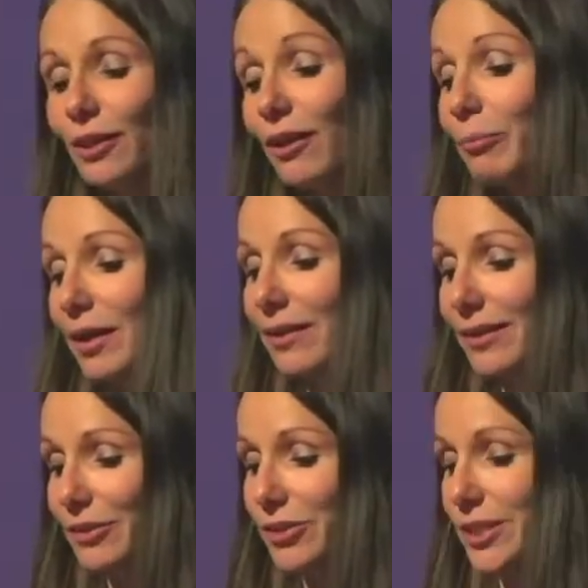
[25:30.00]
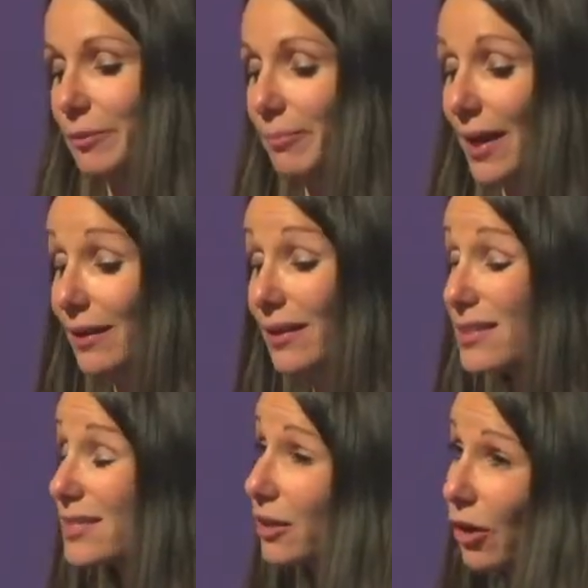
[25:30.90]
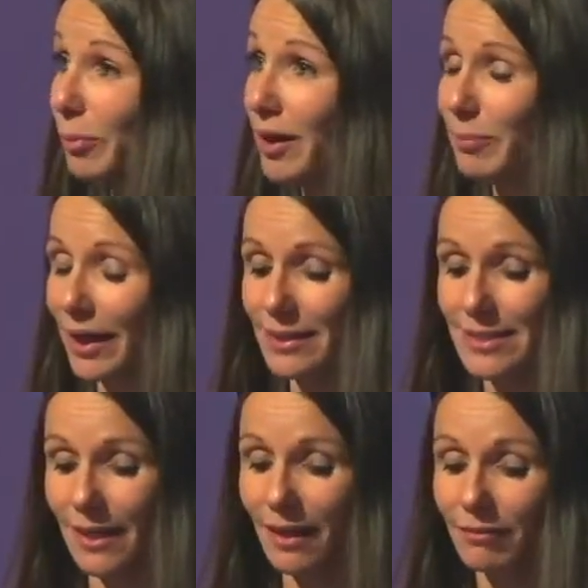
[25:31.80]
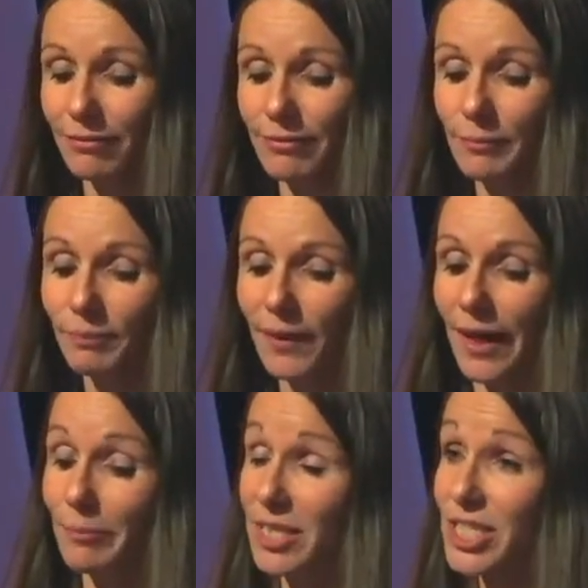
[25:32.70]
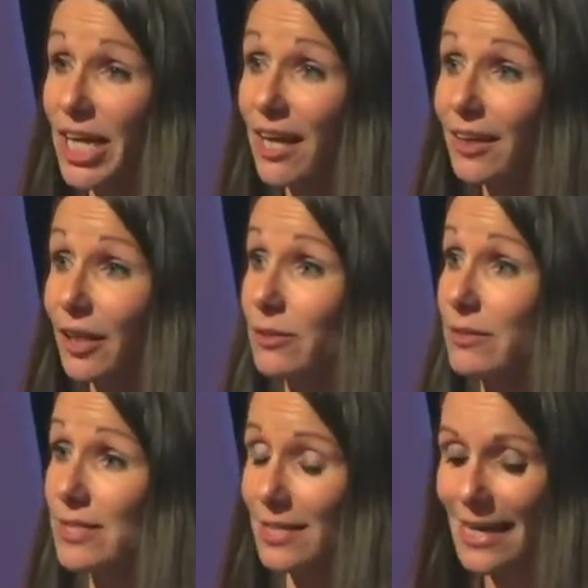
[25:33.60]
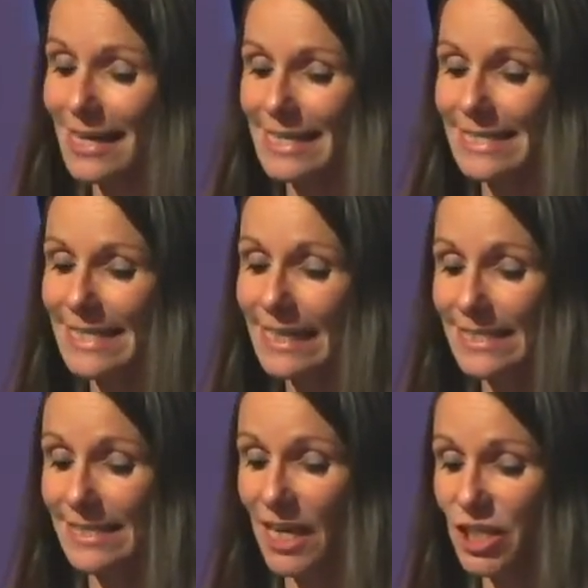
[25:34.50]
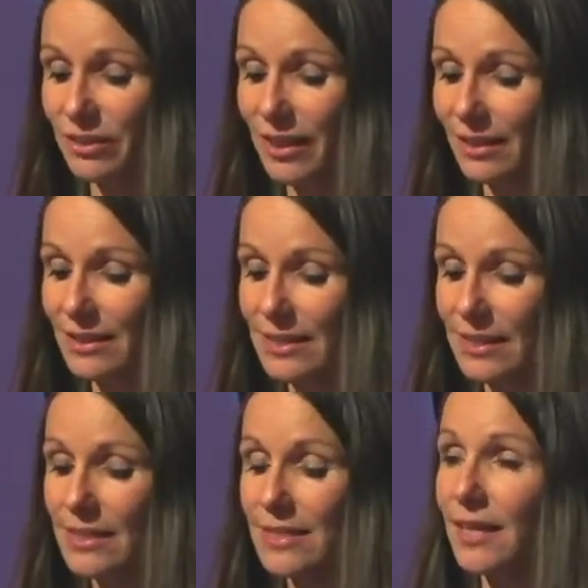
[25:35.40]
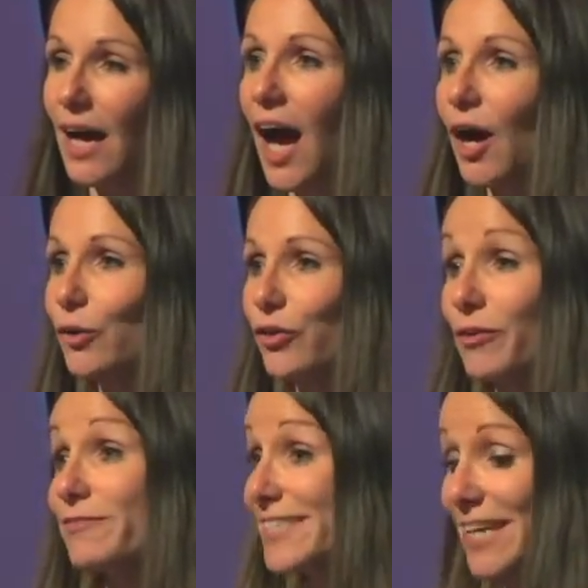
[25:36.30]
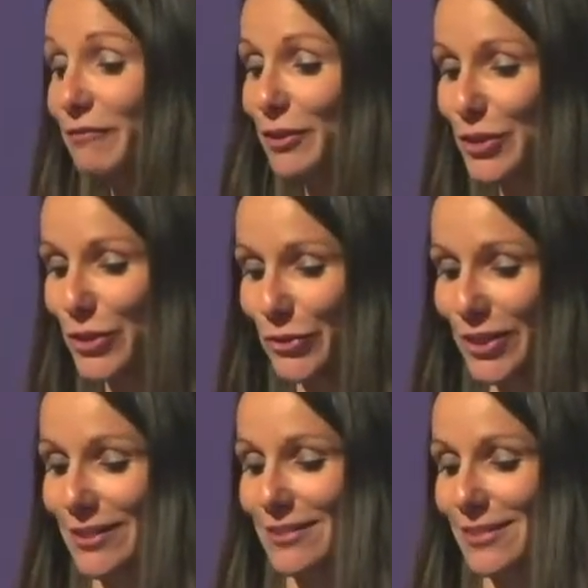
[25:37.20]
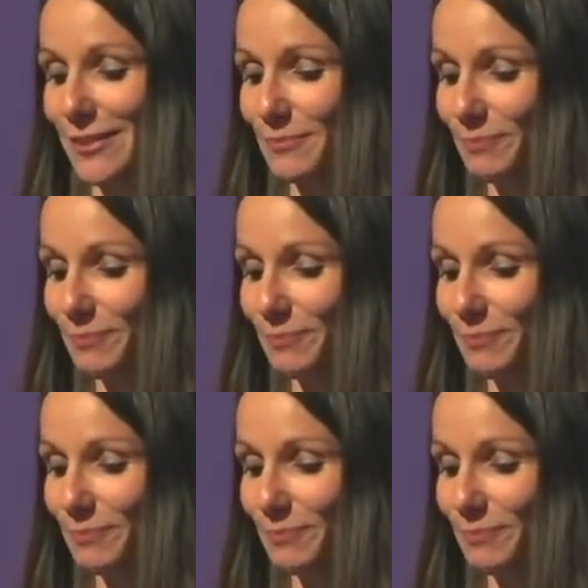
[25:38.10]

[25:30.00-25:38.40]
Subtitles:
global leadership, and it's global by itself. MHL counts 6 nationalities out of 7 students.